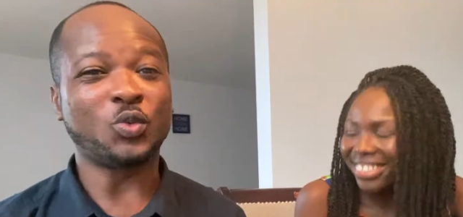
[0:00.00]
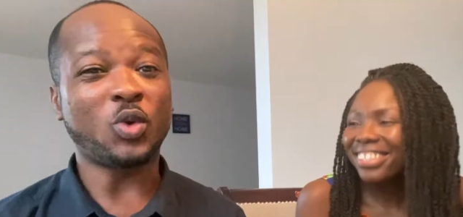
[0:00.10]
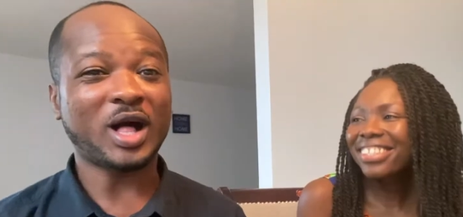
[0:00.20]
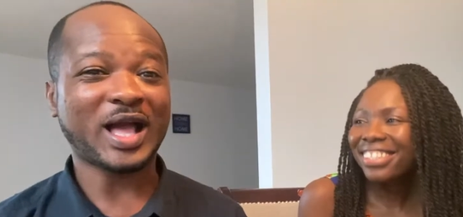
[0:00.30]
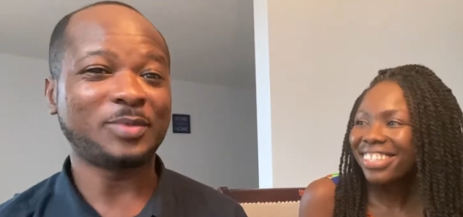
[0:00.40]

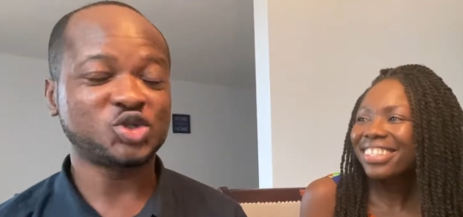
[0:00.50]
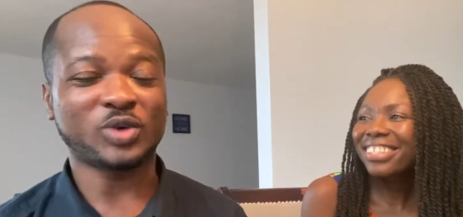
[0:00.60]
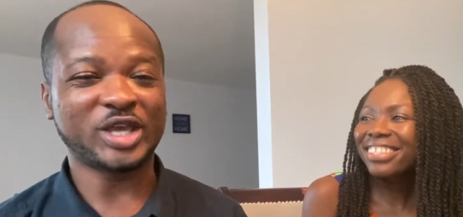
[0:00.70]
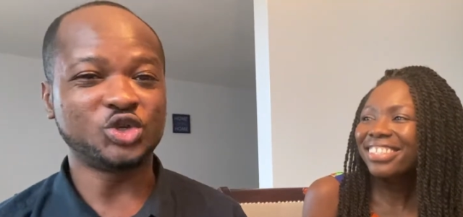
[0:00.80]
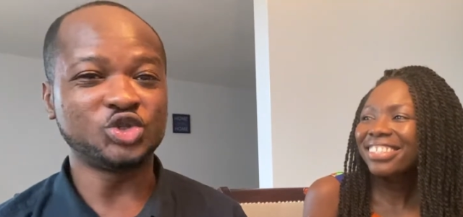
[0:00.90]
Speaker 1: Welcome to
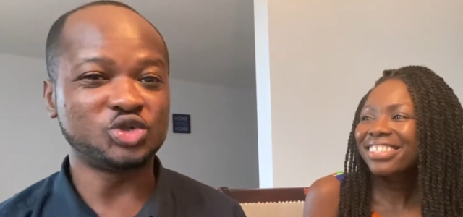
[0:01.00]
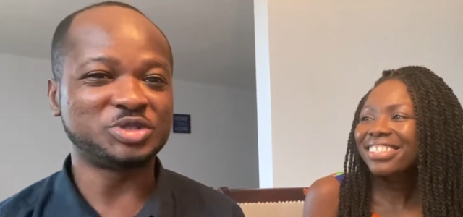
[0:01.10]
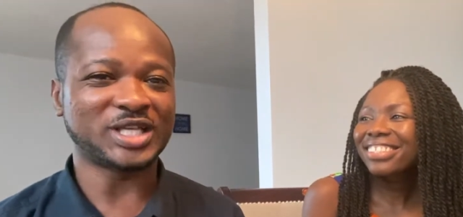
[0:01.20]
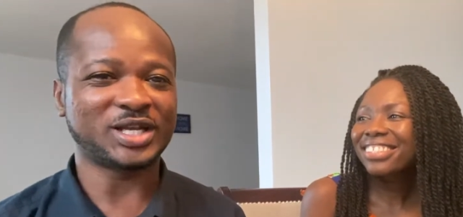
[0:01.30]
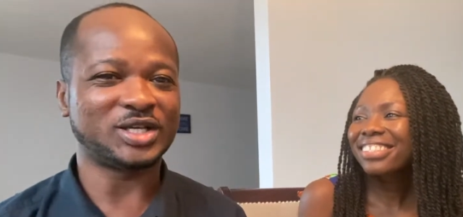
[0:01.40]
our
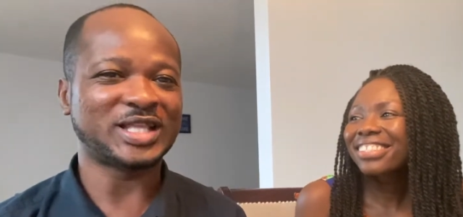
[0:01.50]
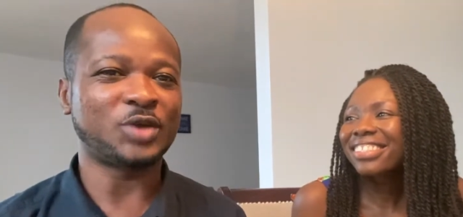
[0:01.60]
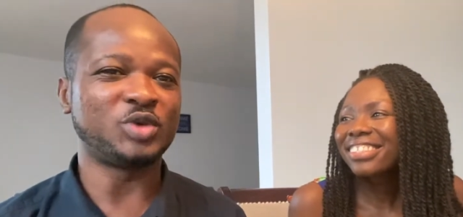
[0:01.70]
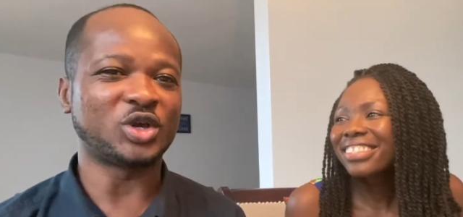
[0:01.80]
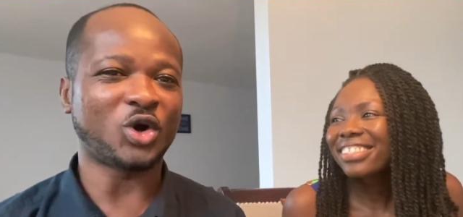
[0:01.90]
YouTube channel
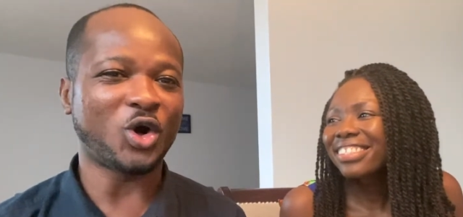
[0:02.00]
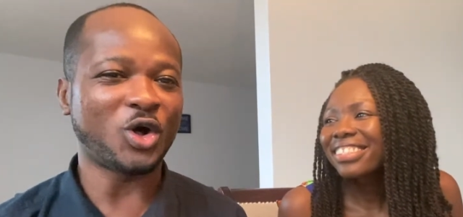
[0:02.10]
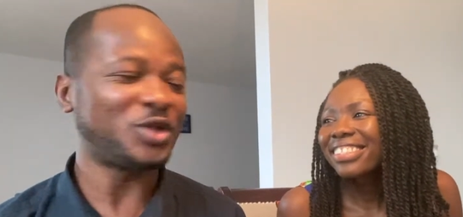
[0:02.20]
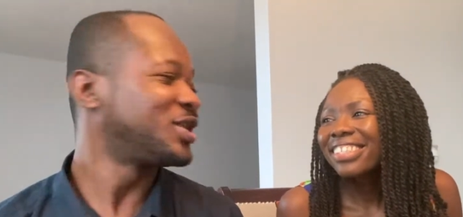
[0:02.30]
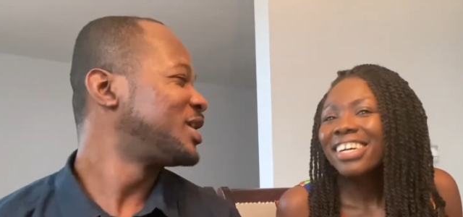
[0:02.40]
that we
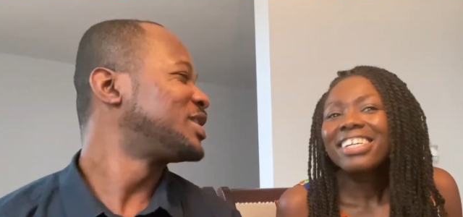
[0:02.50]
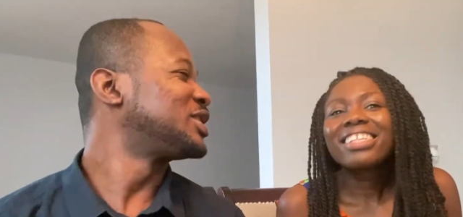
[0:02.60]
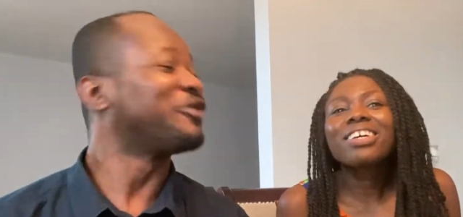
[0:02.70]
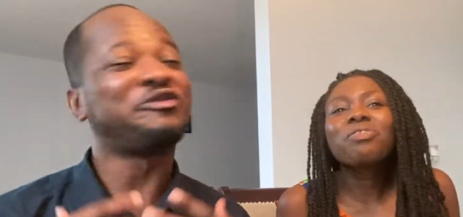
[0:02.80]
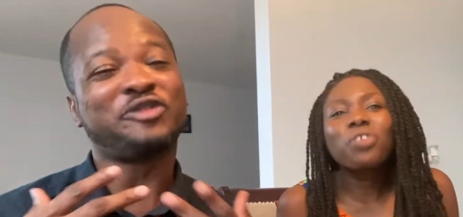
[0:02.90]
call
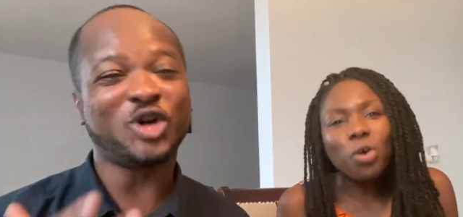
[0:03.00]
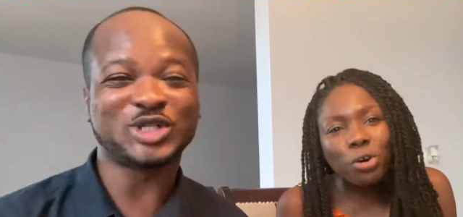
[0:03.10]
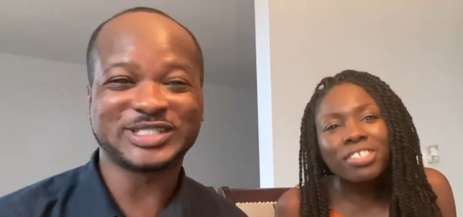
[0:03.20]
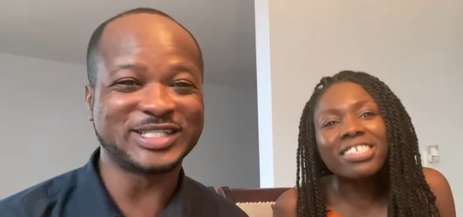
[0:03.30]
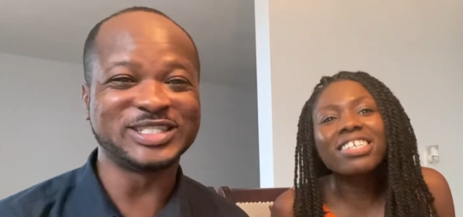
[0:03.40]
The
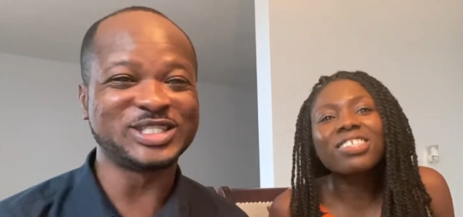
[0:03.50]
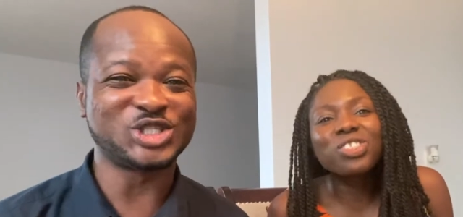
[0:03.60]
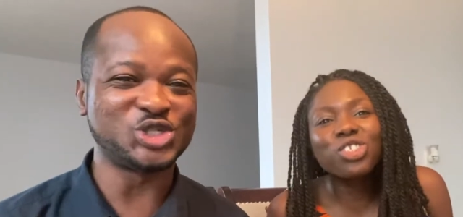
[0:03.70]
Folsons